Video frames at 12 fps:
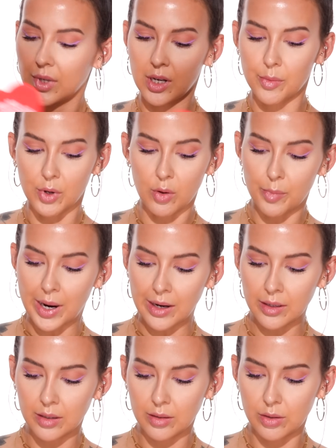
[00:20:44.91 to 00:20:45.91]
And I'm gonna go
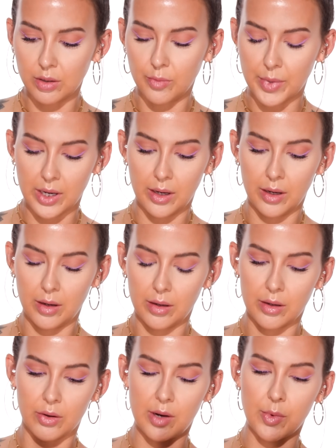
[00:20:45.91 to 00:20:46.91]
back to my
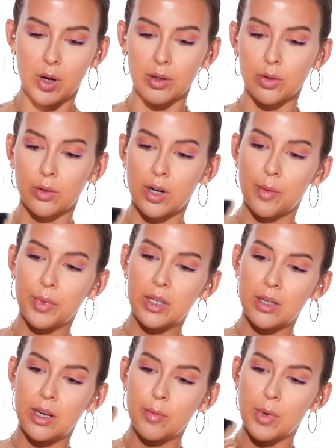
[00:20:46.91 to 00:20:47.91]
cream contour and I'm gonna
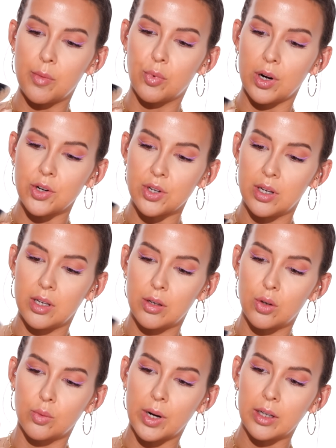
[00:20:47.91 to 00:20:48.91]
take my brush and
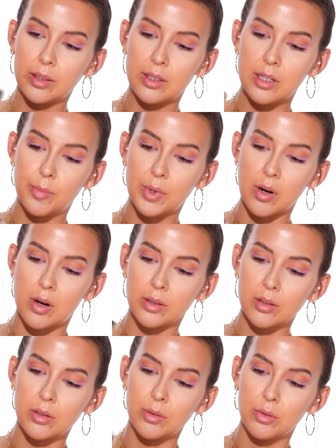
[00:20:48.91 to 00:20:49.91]
directly dip it
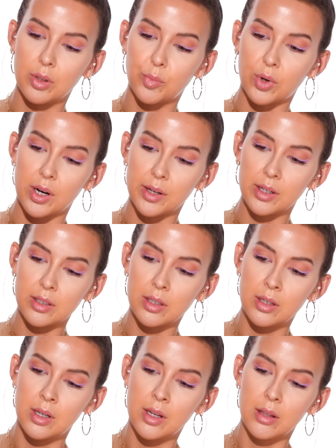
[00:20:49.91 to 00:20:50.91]
onto the product.
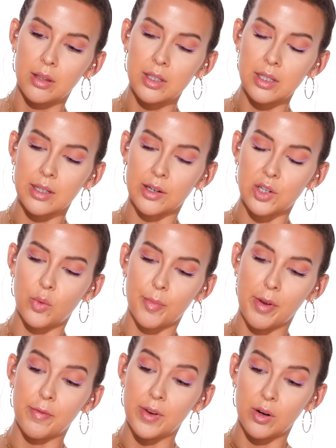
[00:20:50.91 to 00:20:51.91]
This is actually one of
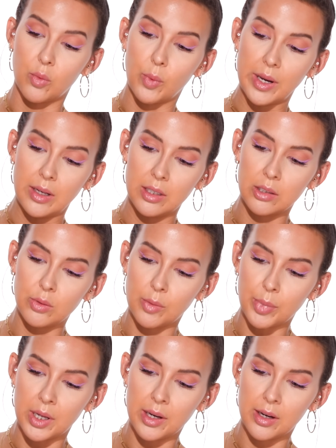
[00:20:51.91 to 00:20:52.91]
my favorite ways to
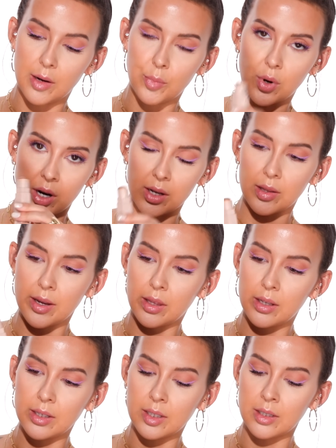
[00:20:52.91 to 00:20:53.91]
apply a product like
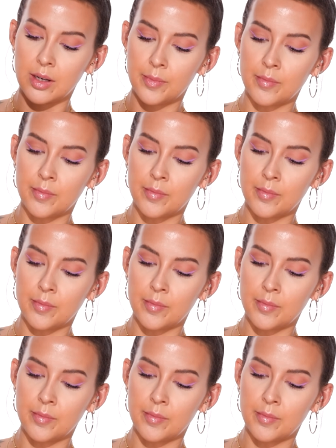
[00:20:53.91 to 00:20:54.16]
this.